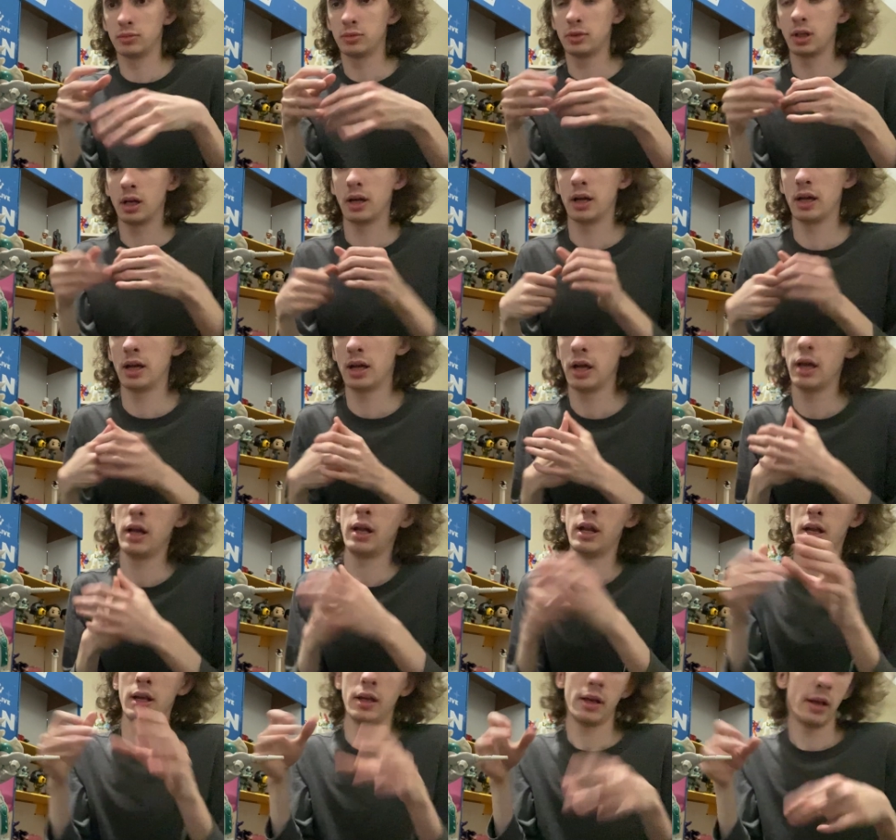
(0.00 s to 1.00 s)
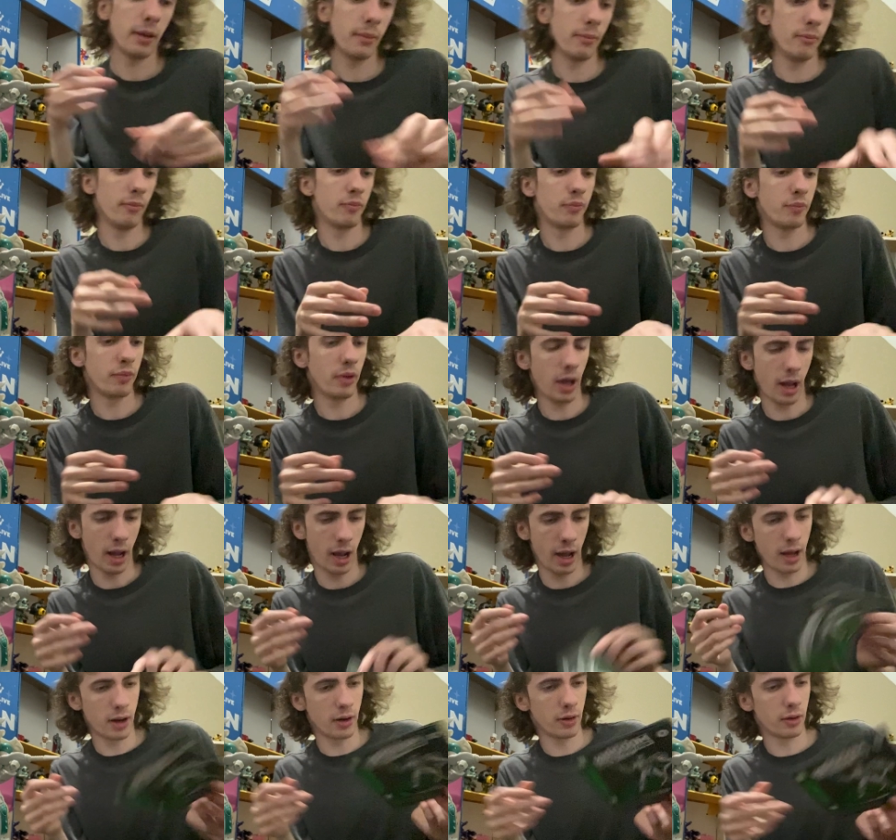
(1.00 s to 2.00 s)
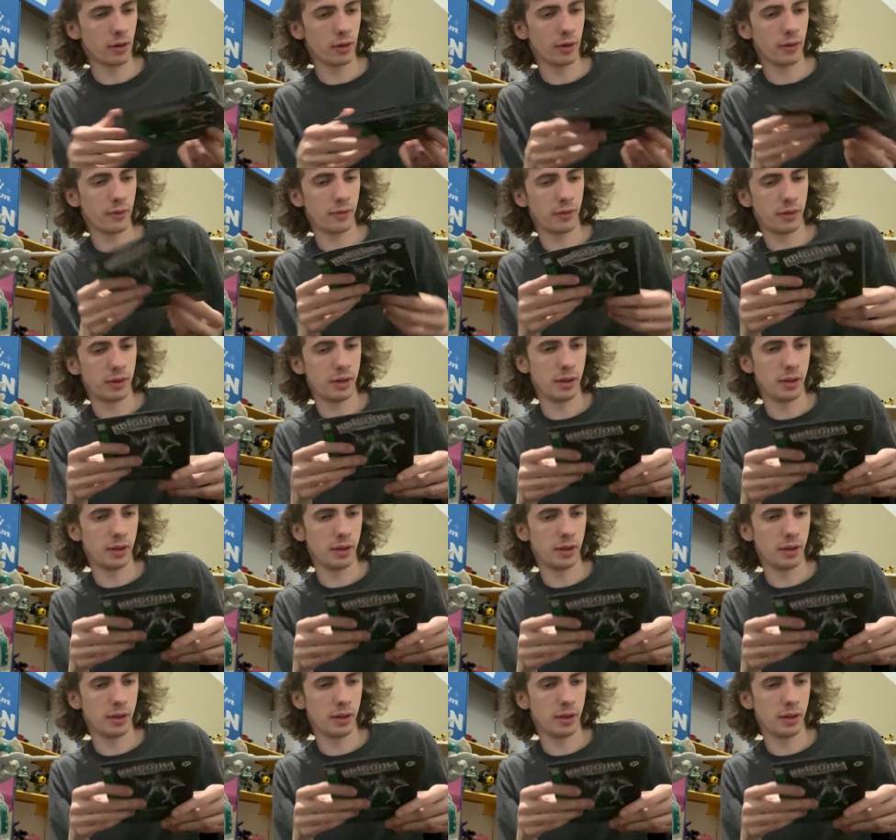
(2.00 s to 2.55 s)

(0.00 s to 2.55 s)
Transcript: uh, I don't know if